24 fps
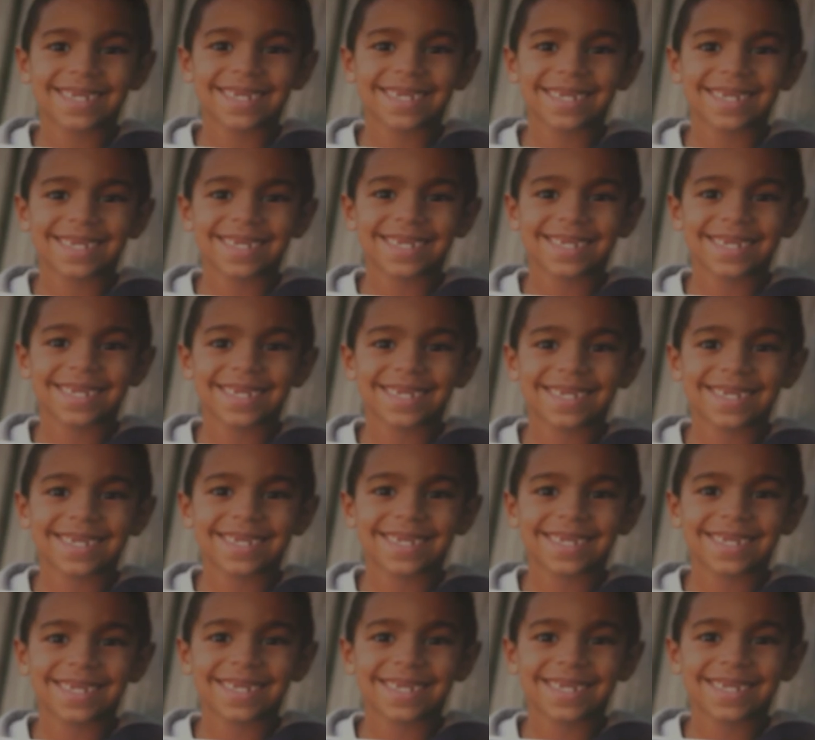
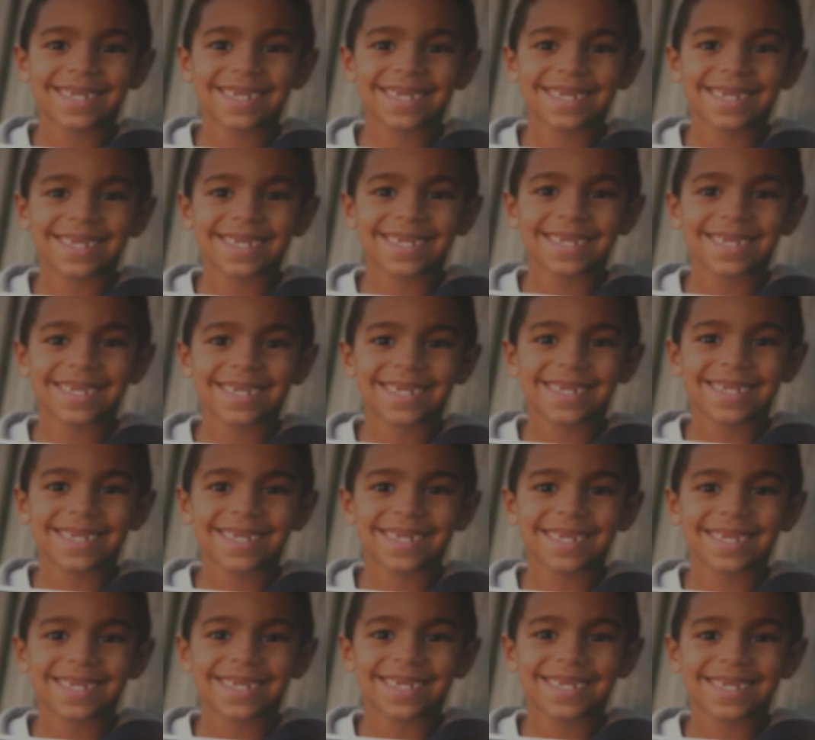
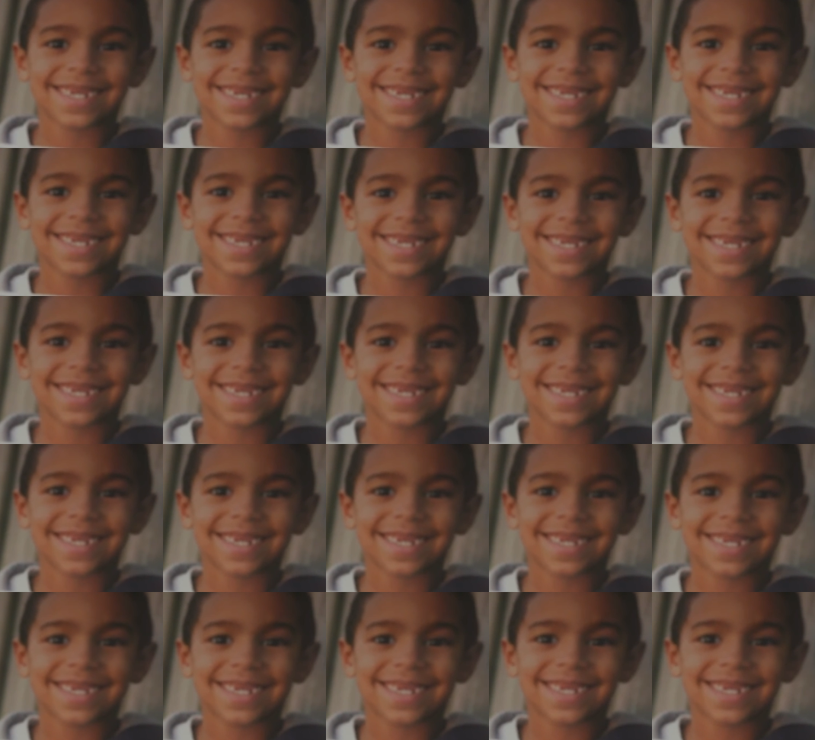
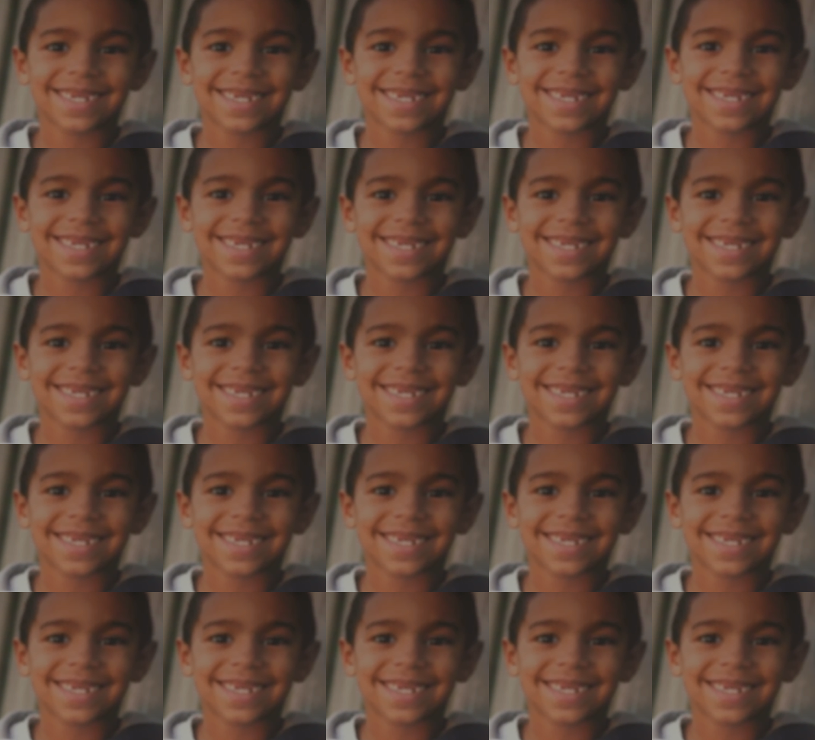This person isn't speaking.